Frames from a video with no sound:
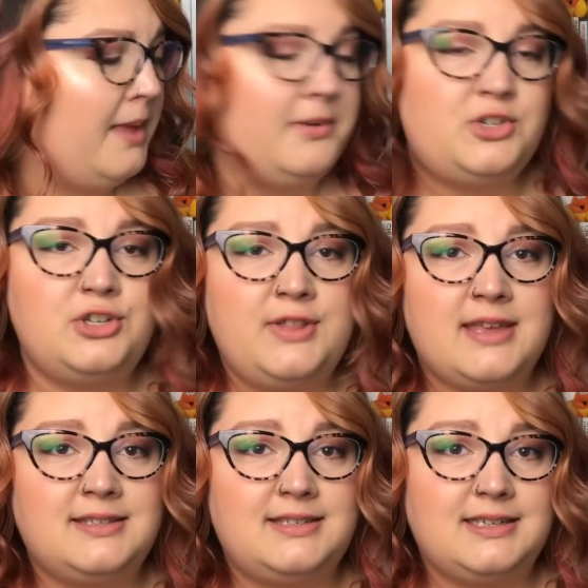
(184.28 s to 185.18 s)
published in
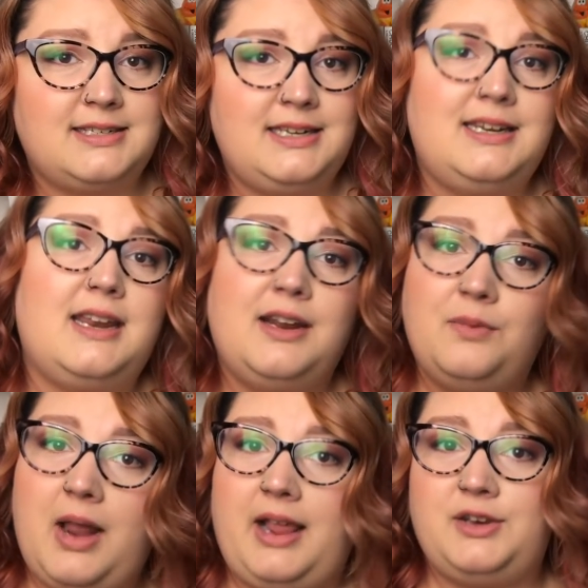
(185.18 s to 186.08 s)
2016 and
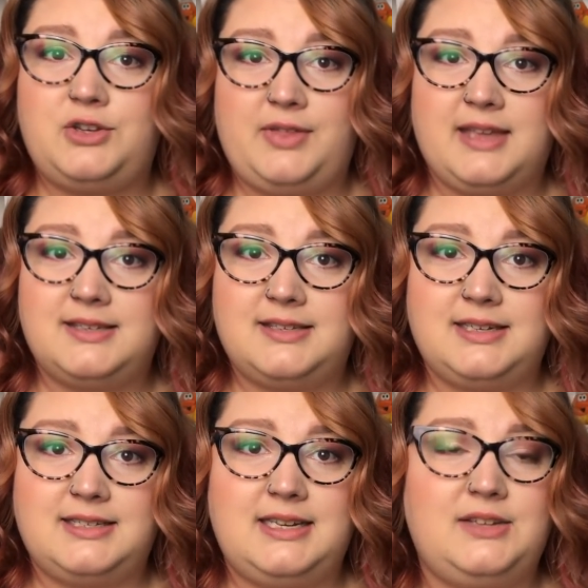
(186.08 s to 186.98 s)
I read it in
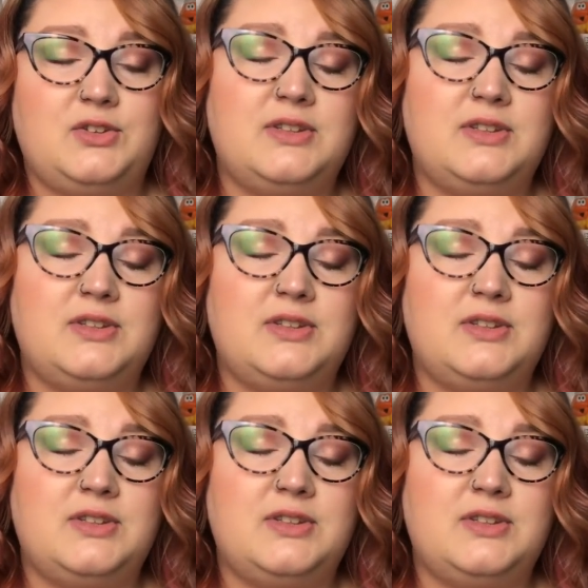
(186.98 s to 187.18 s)
2016.